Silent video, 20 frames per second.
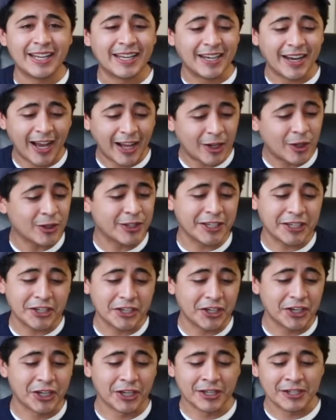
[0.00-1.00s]
Not looking
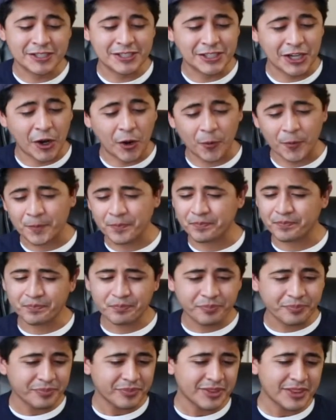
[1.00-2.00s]
good. So
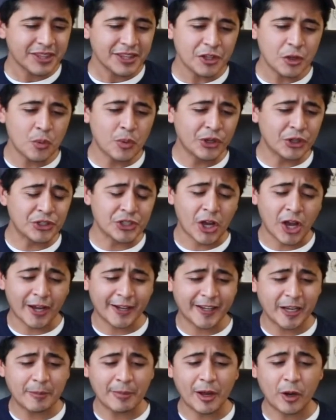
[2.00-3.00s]
when you're
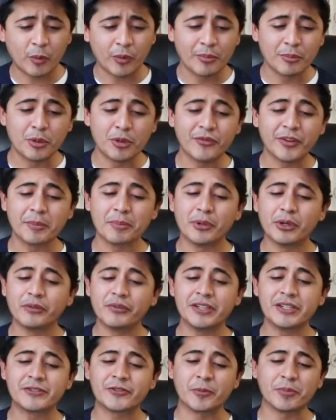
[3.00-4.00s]
talking about removing
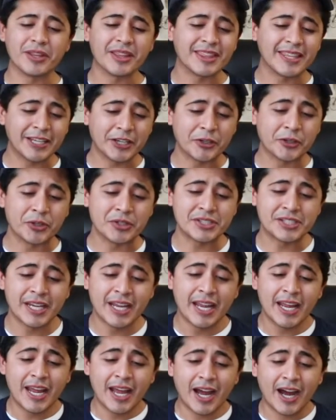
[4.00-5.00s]
movies from the theaters,
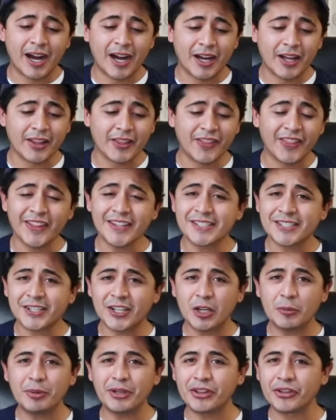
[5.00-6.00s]
this
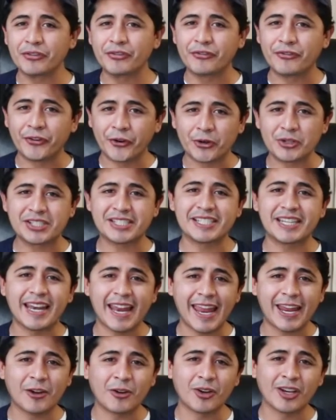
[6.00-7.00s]
could be the first
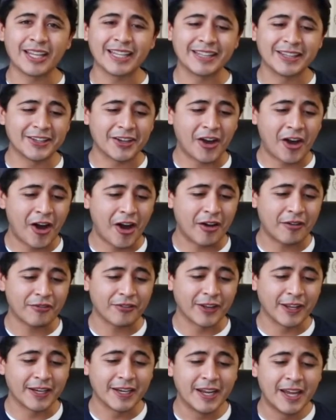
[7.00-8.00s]
nail in the
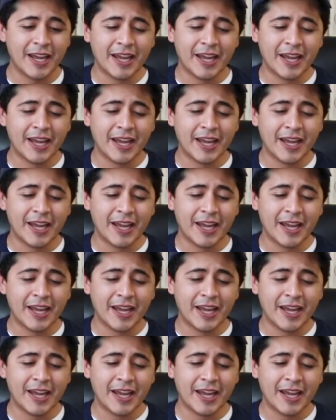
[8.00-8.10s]
coffin